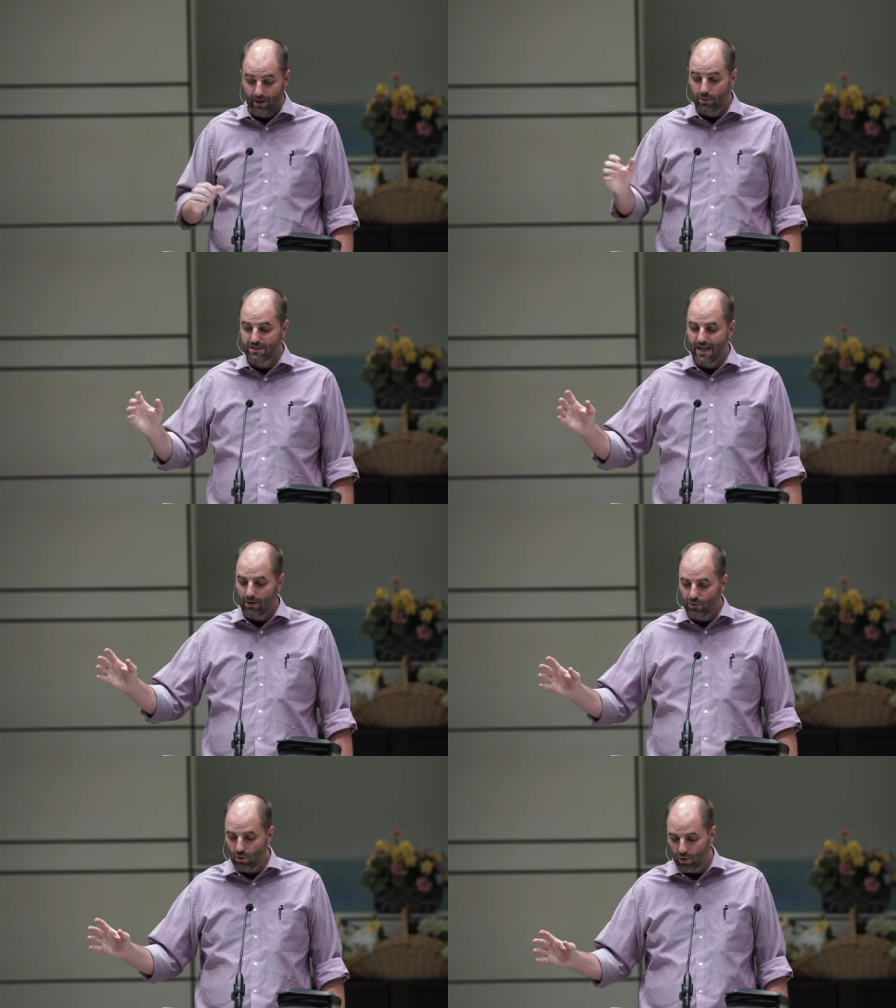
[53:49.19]
He was
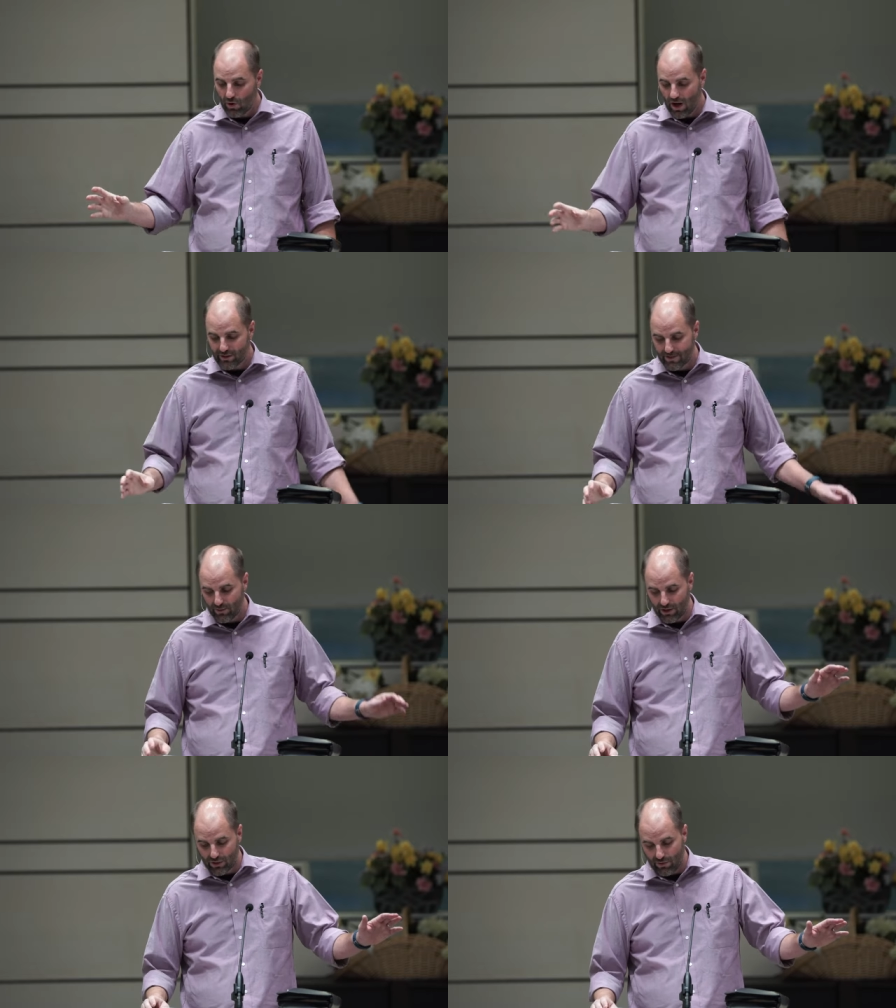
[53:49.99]
nailed to a cross
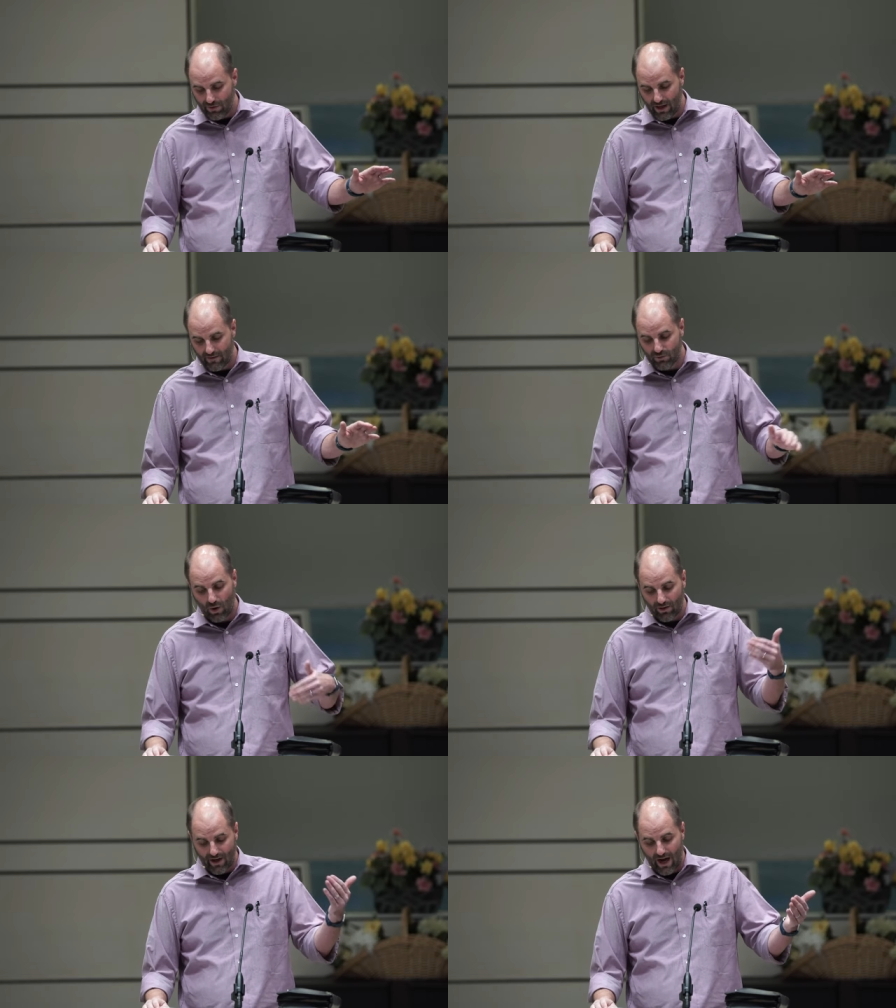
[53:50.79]
between two thieves.
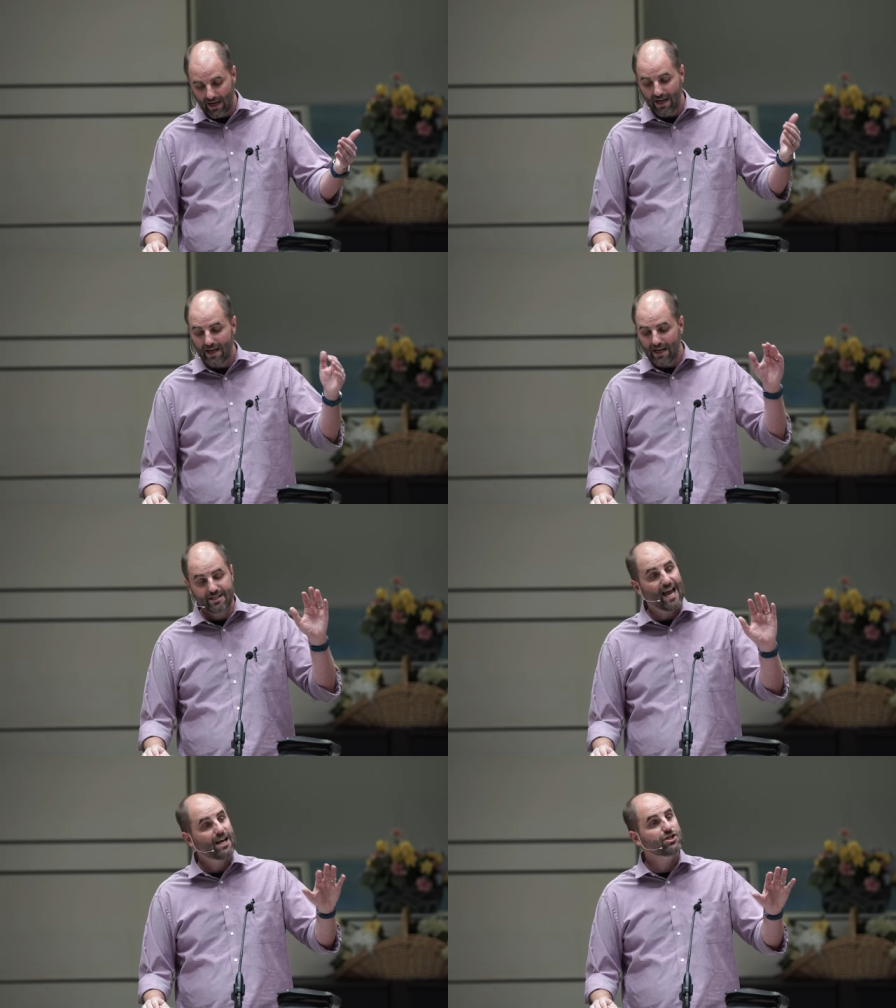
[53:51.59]
While dying,
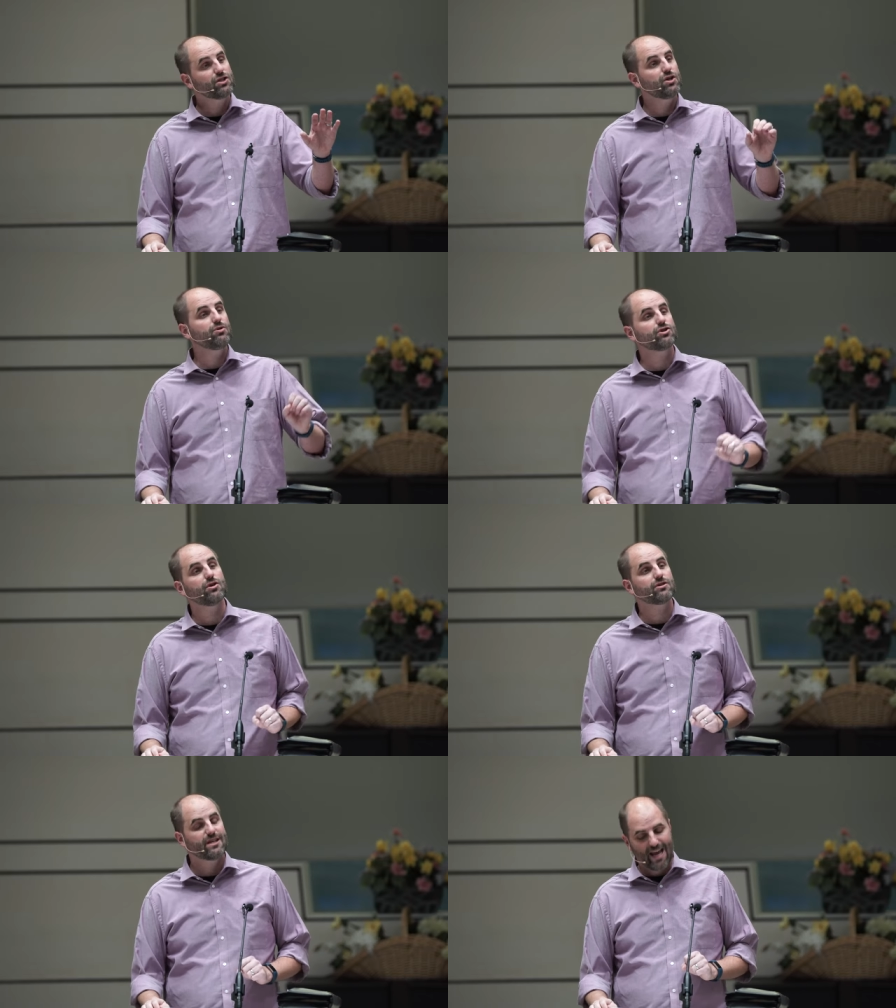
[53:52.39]
his
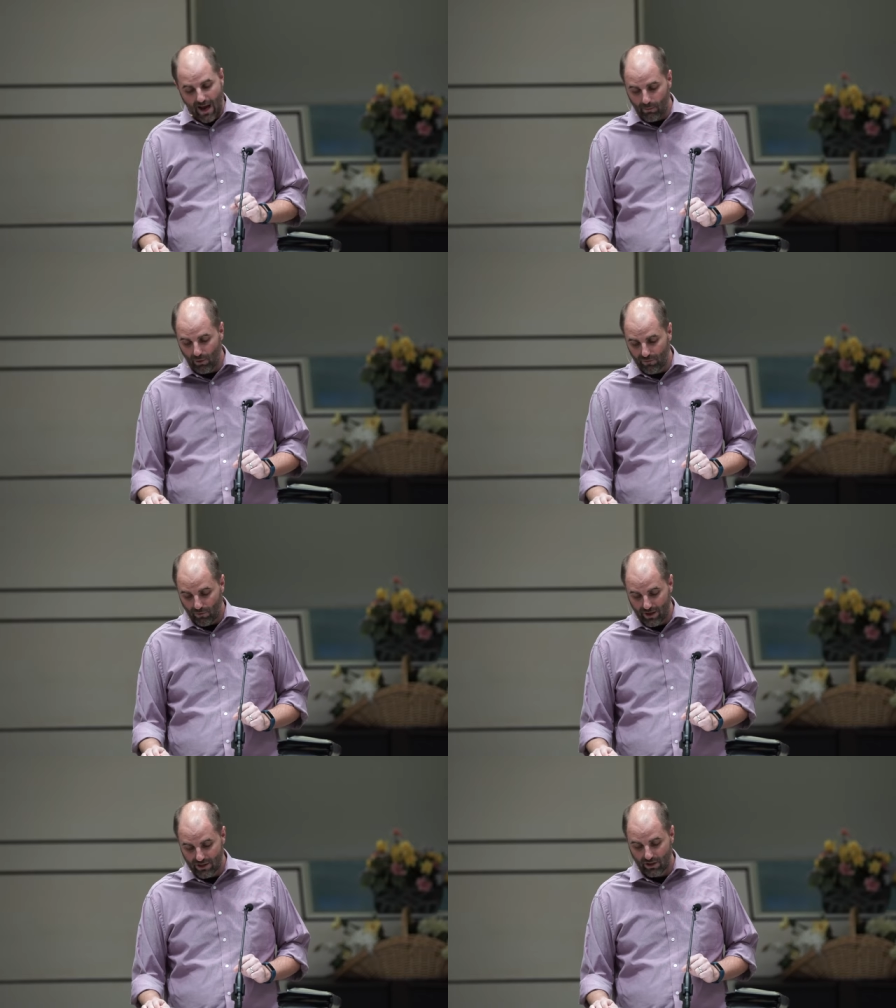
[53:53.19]
executioners gambled
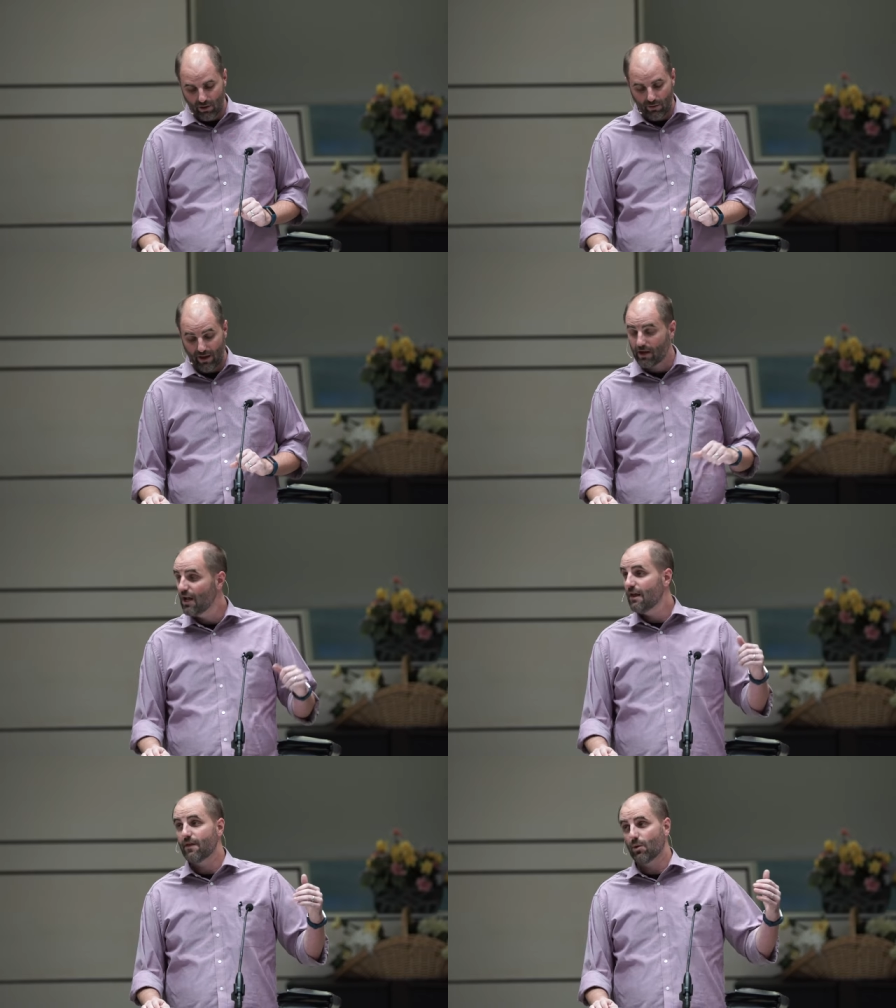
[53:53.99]
for his clothing,
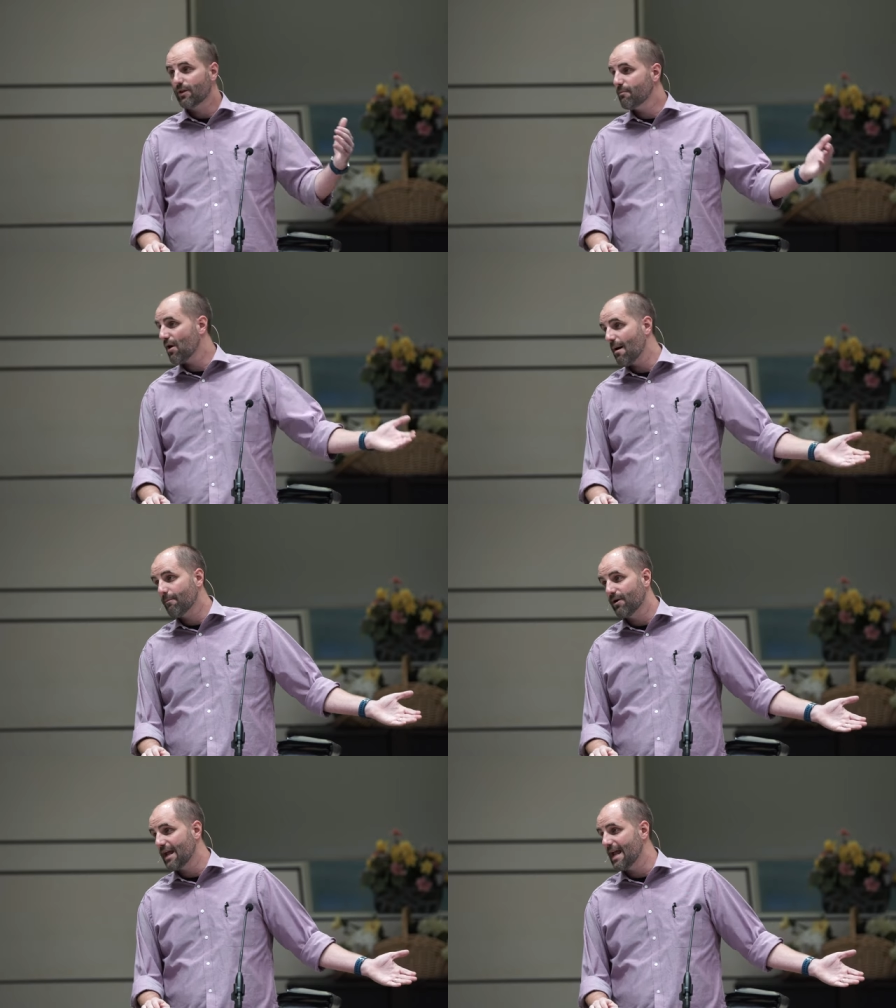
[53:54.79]
the only
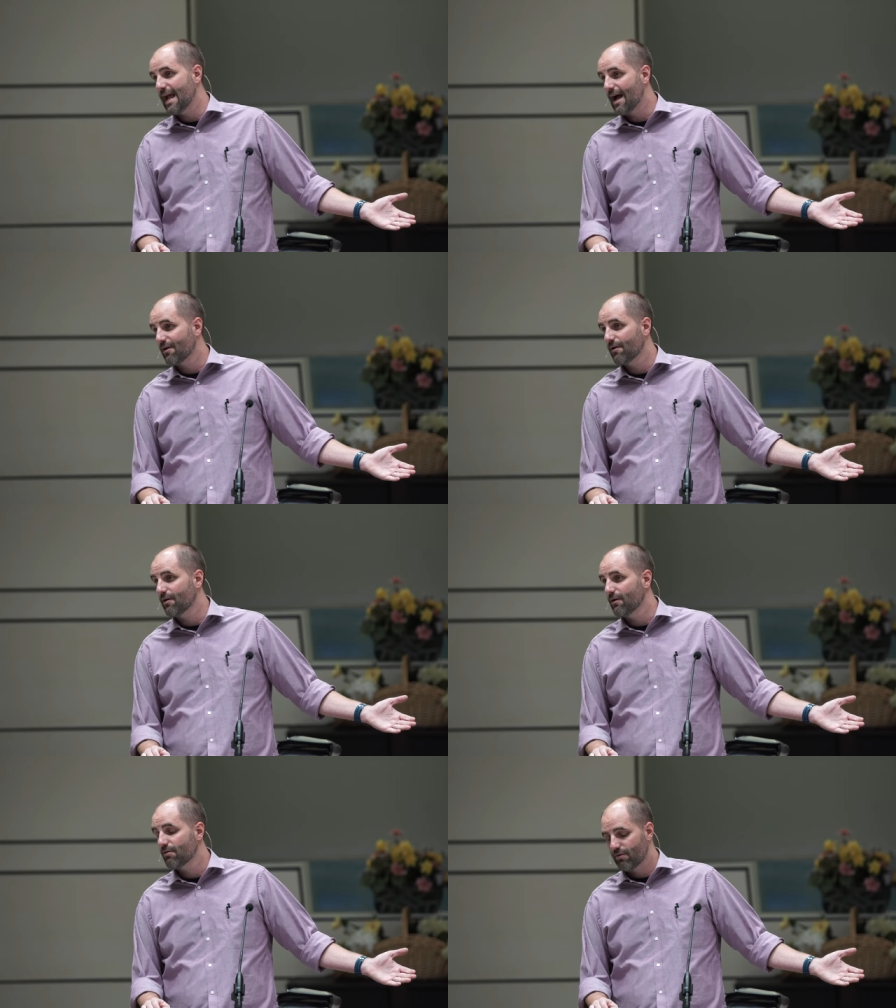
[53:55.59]
property he had on earth.